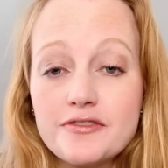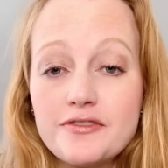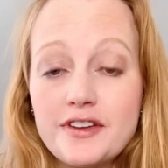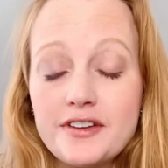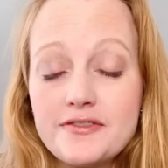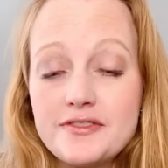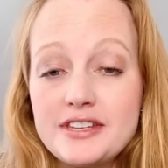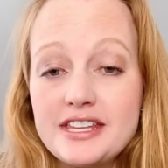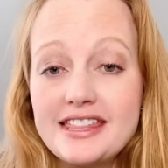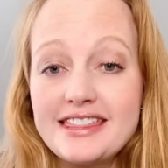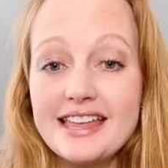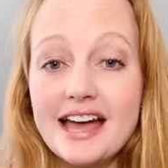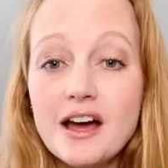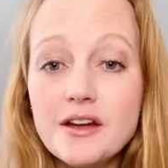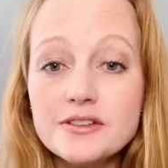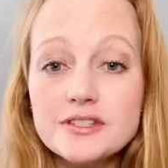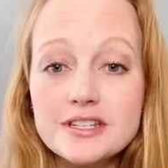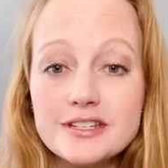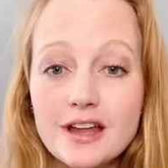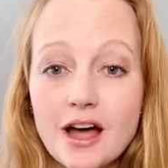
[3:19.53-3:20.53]

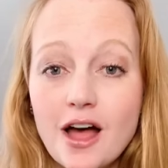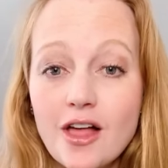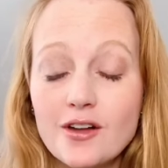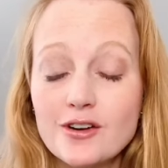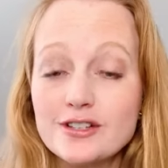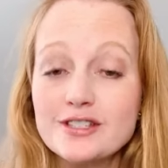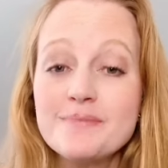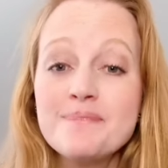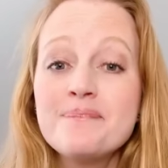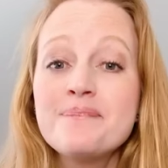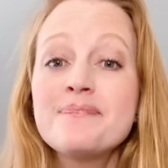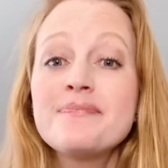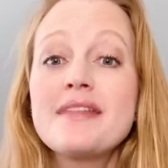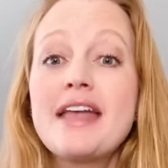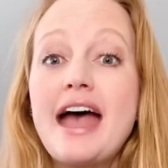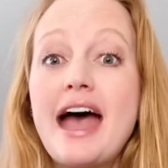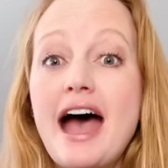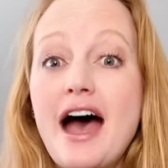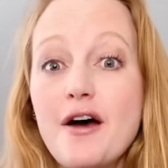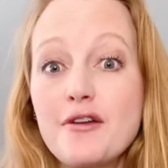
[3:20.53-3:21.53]
$50,000
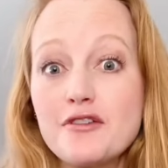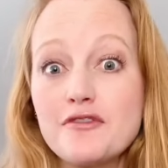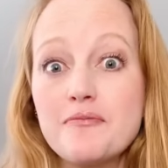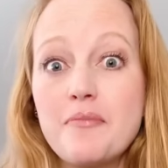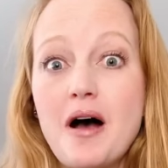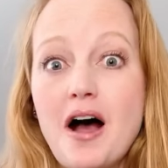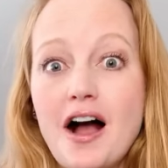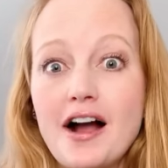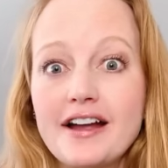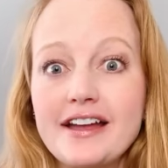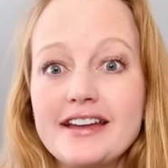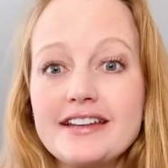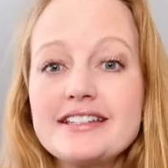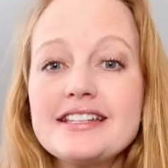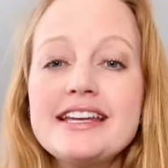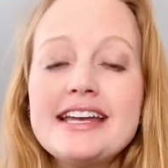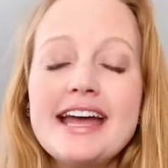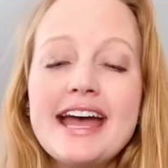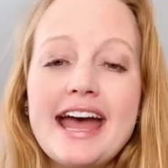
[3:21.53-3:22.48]
out of pocket.